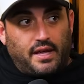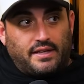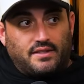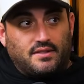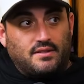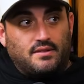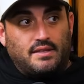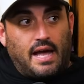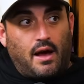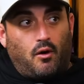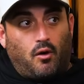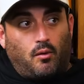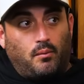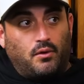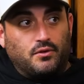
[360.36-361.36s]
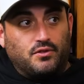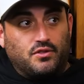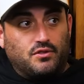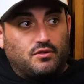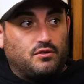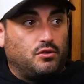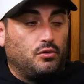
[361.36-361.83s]
That's now
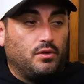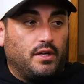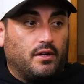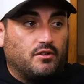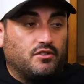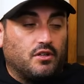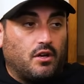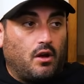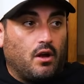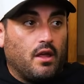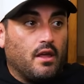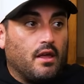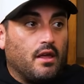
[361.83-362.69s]
almost 2 years ago.